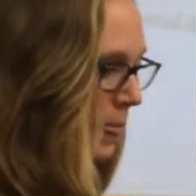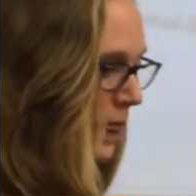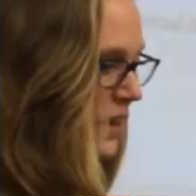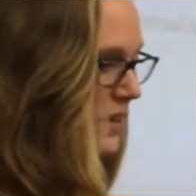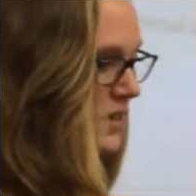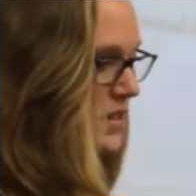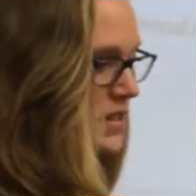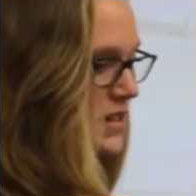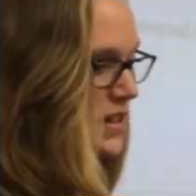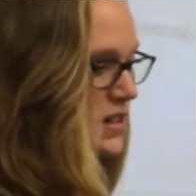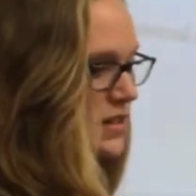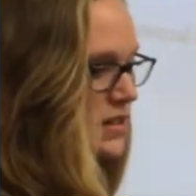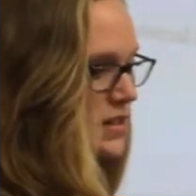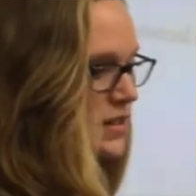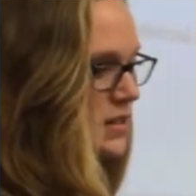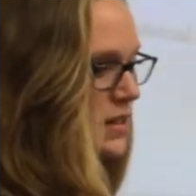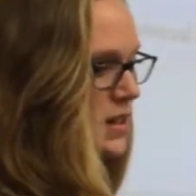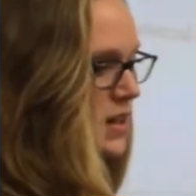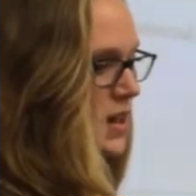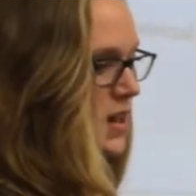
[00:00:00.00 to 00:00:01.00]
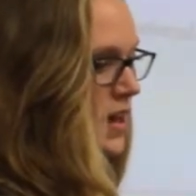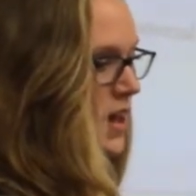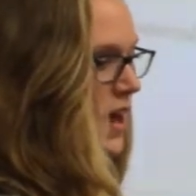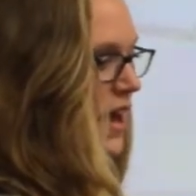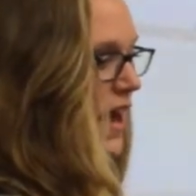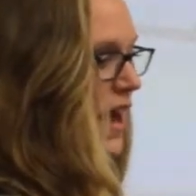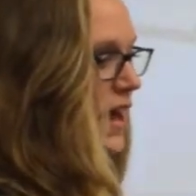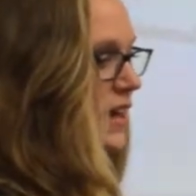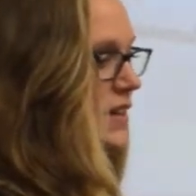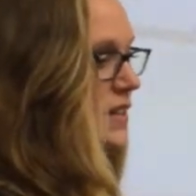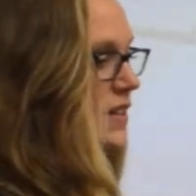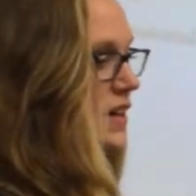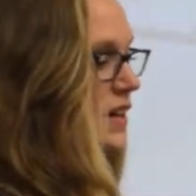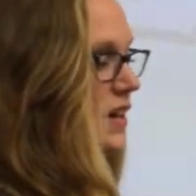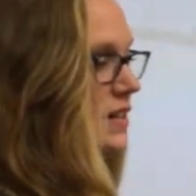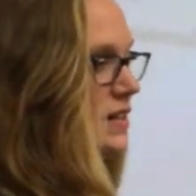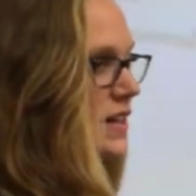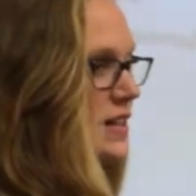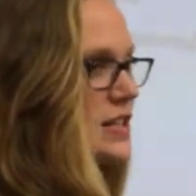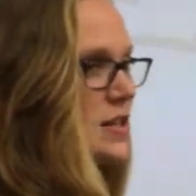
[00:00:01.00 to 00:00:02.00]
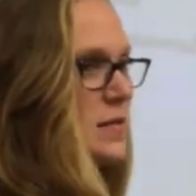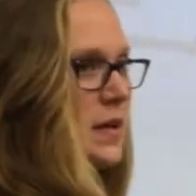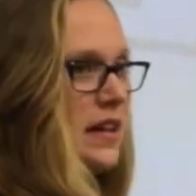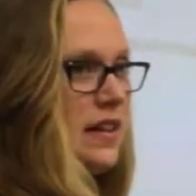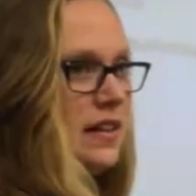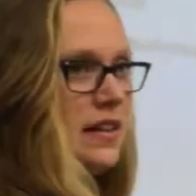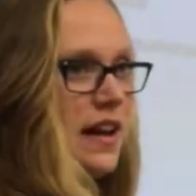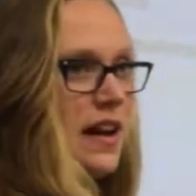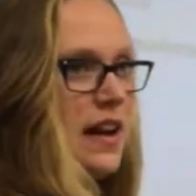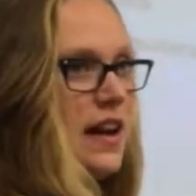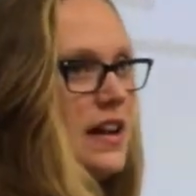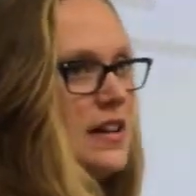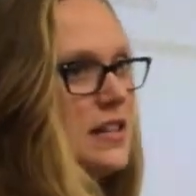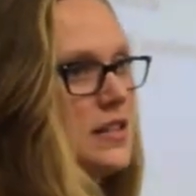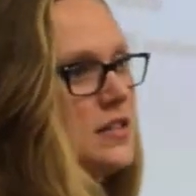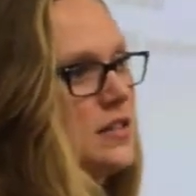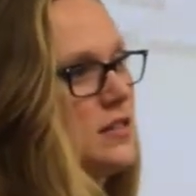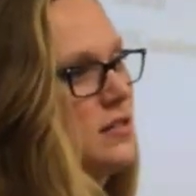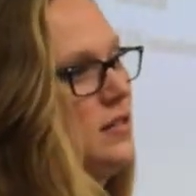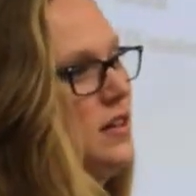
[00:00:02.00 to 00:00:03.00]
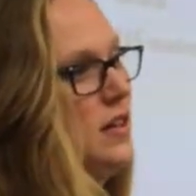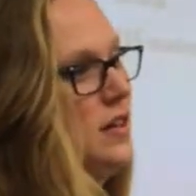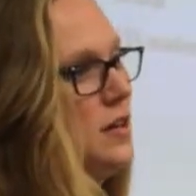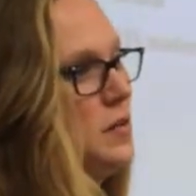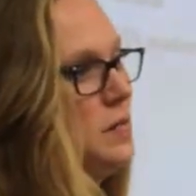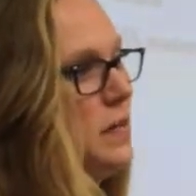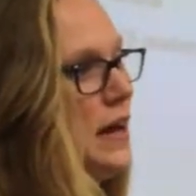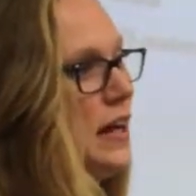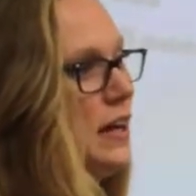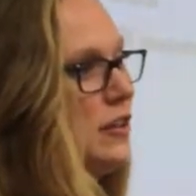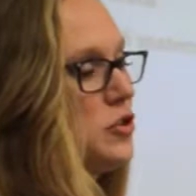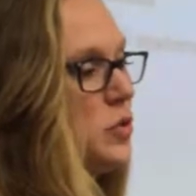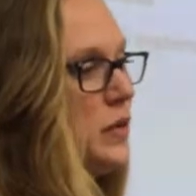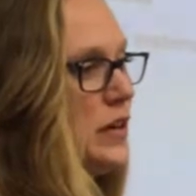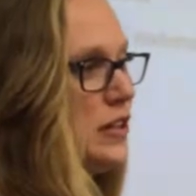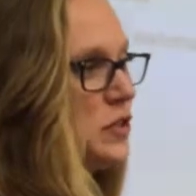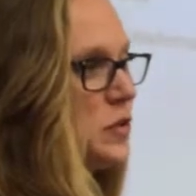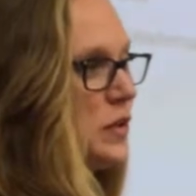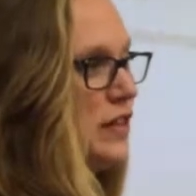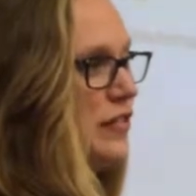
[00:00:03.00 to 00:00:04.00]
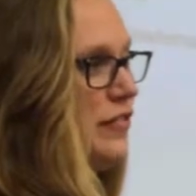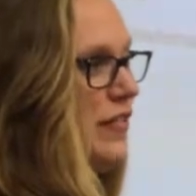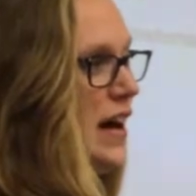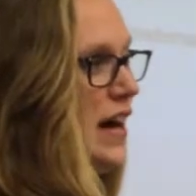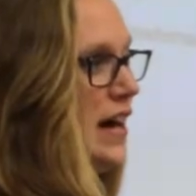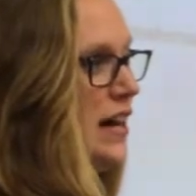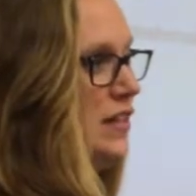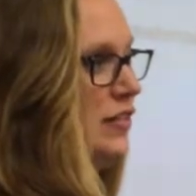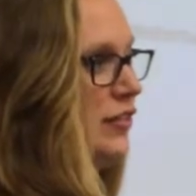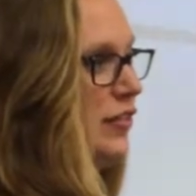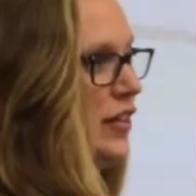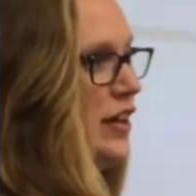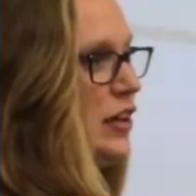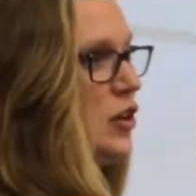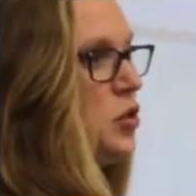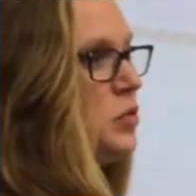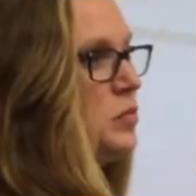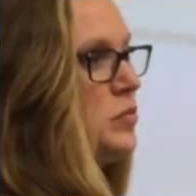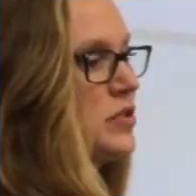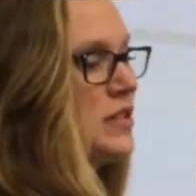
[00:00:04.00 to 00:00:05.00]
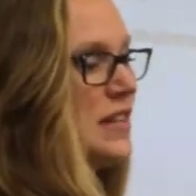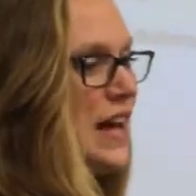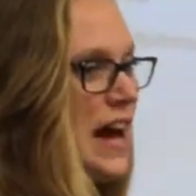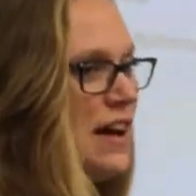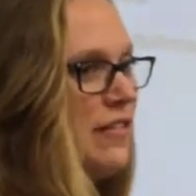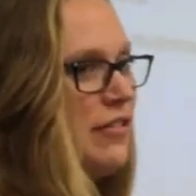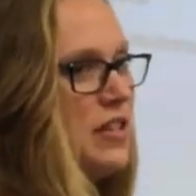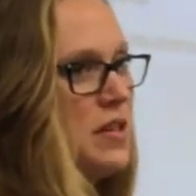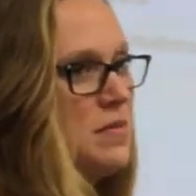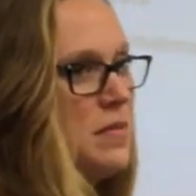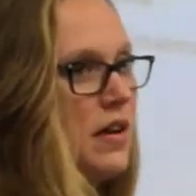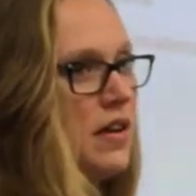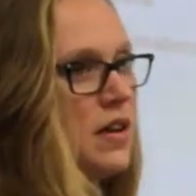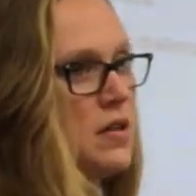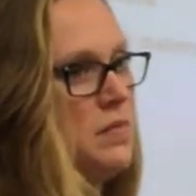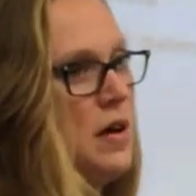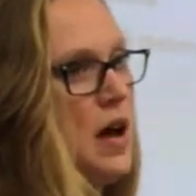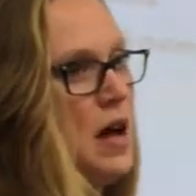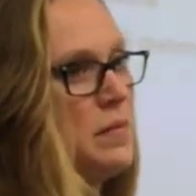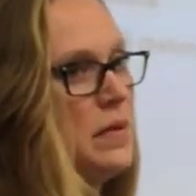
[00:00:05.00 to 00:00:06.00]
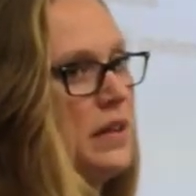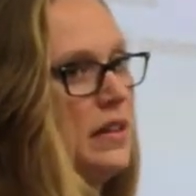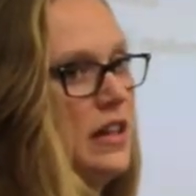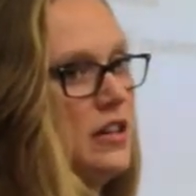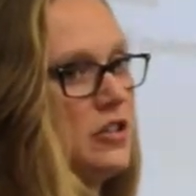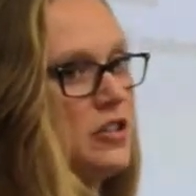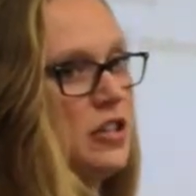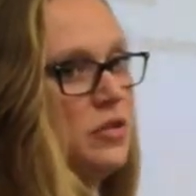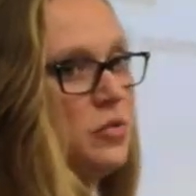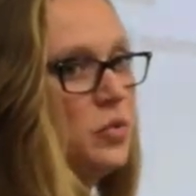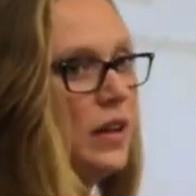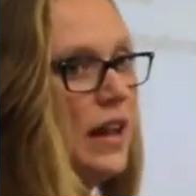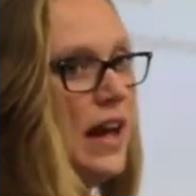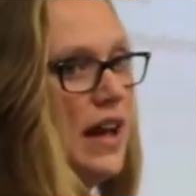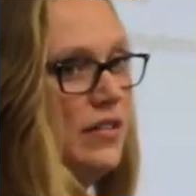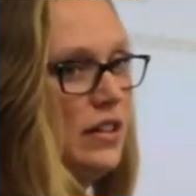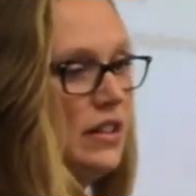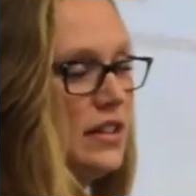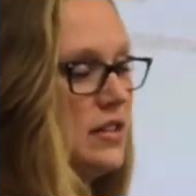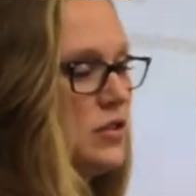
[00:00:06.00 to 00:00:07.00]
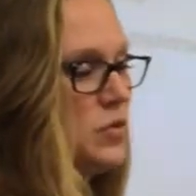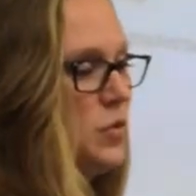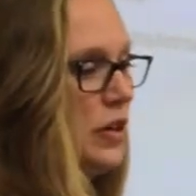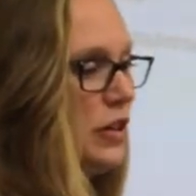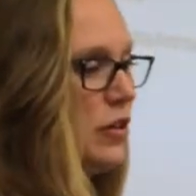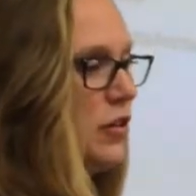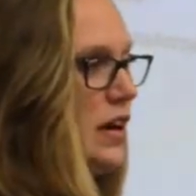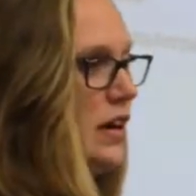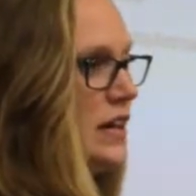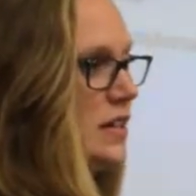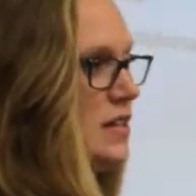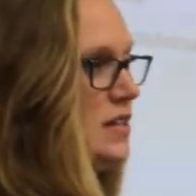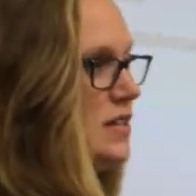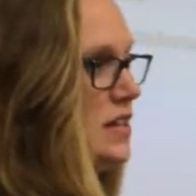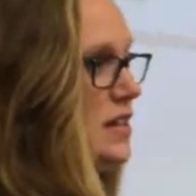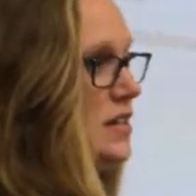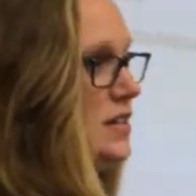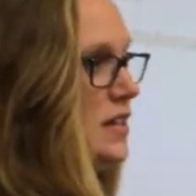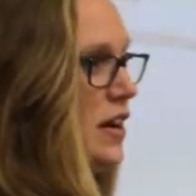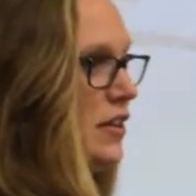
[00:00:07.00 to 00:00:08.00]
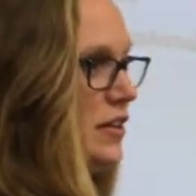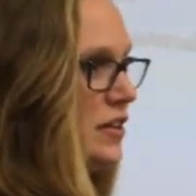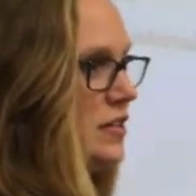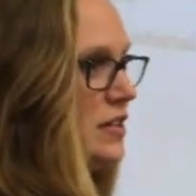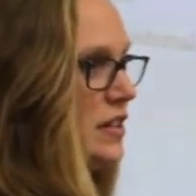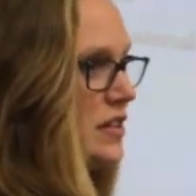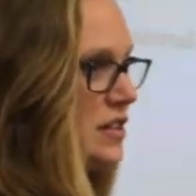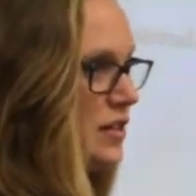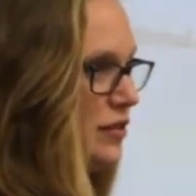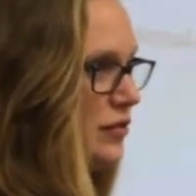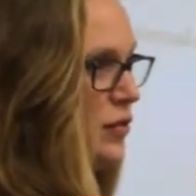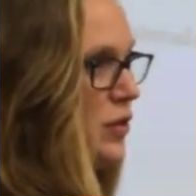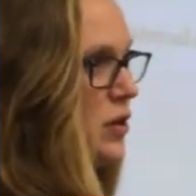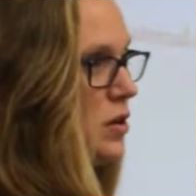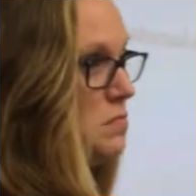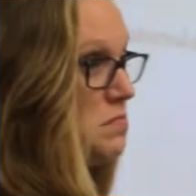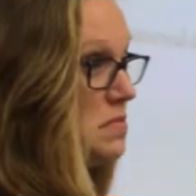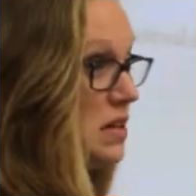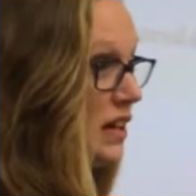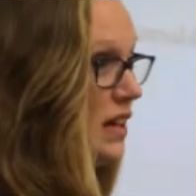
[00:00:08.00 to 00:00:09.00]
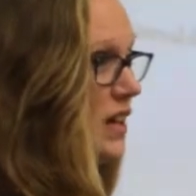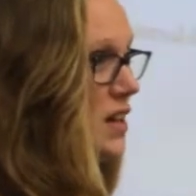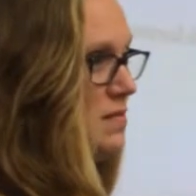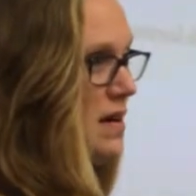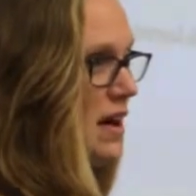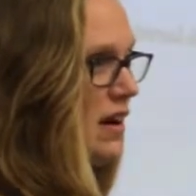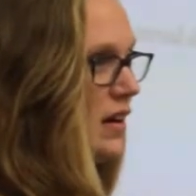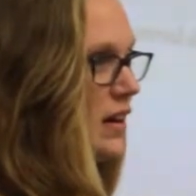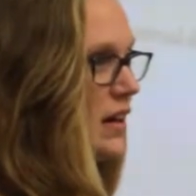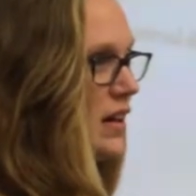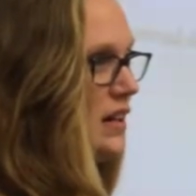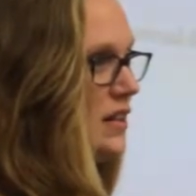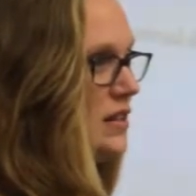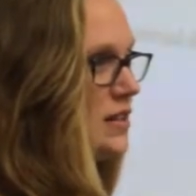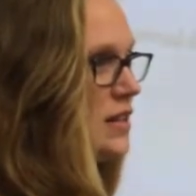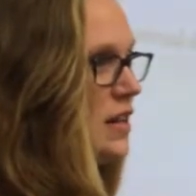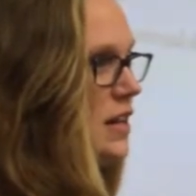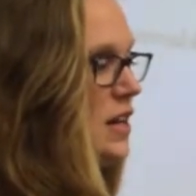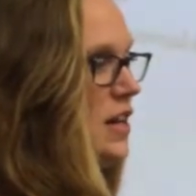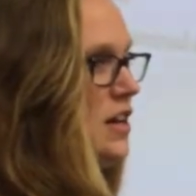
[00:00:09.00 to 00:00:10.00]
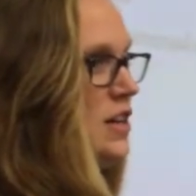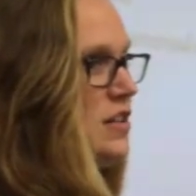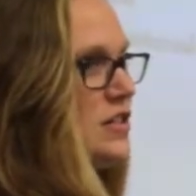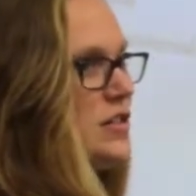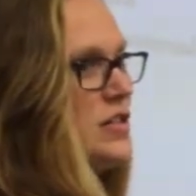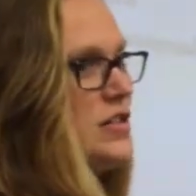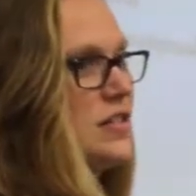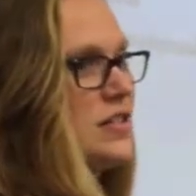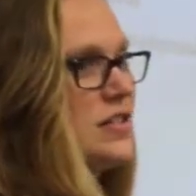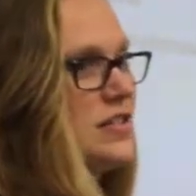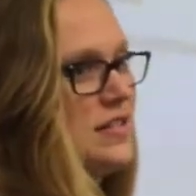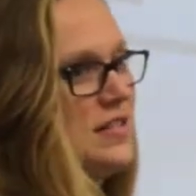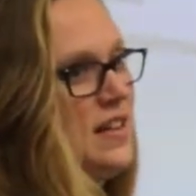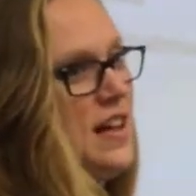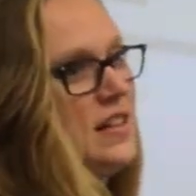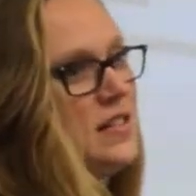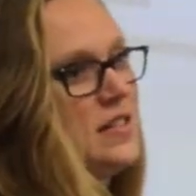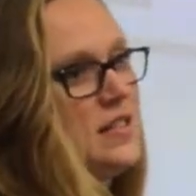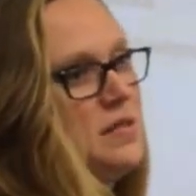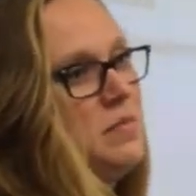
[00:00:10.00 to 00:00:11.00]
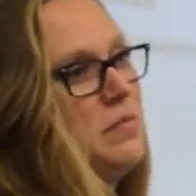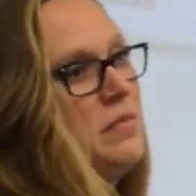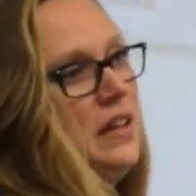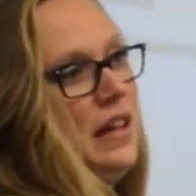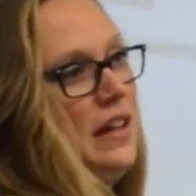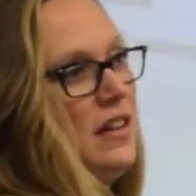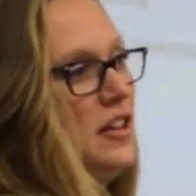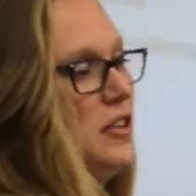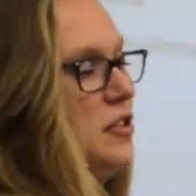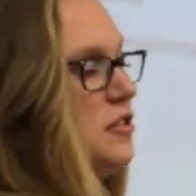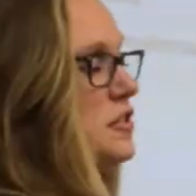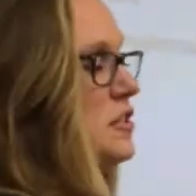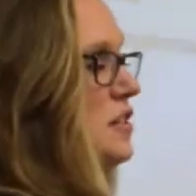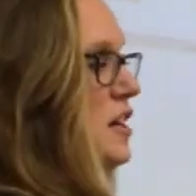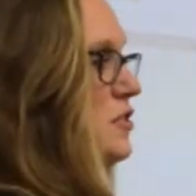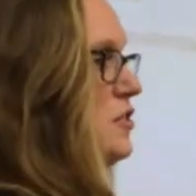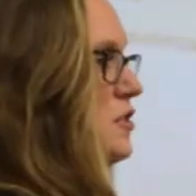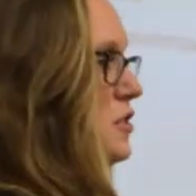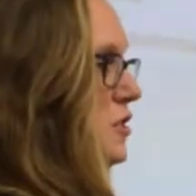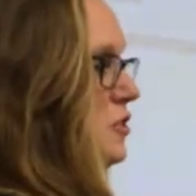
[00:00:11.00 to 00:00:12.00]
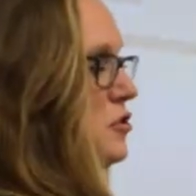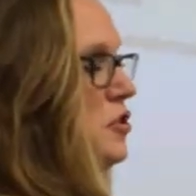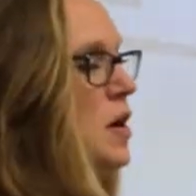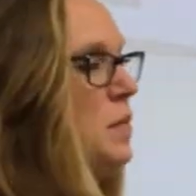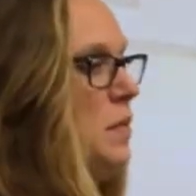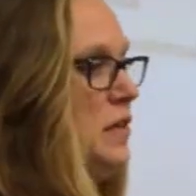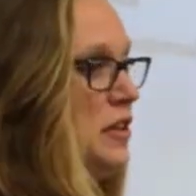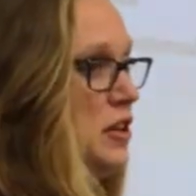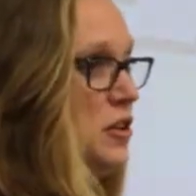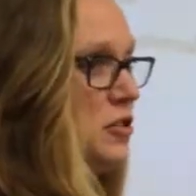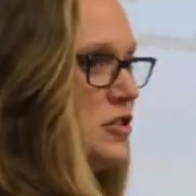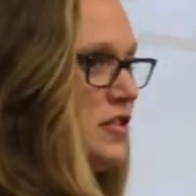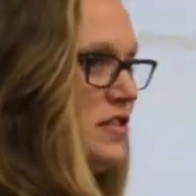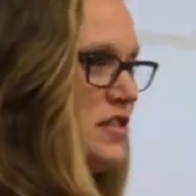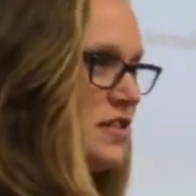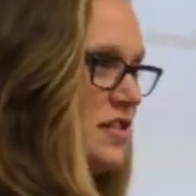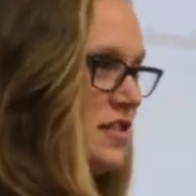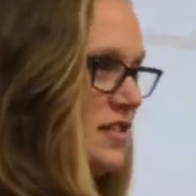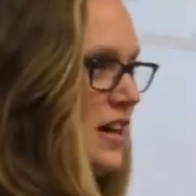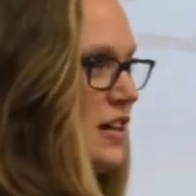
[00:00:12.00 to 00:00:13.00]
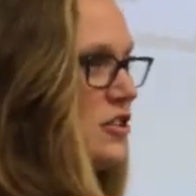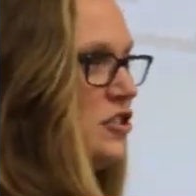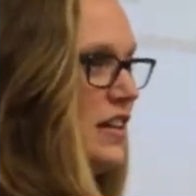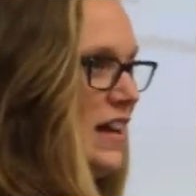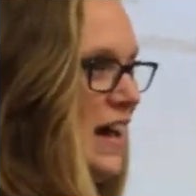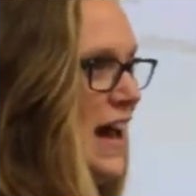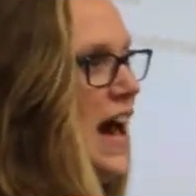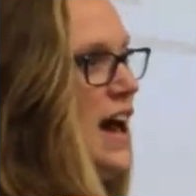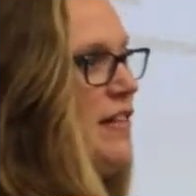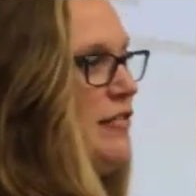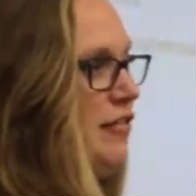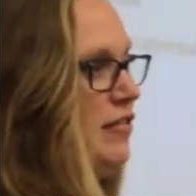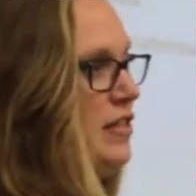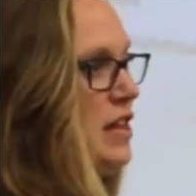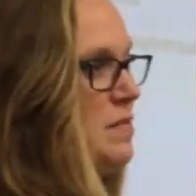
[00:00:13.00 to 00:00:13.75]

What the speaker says: diseases. And it's estimated, as by 2025, that almost half the American population will have at least one chronic disease, 164 million Americans. So this is not something, it's not just a drop in the ocean, this is actually half of the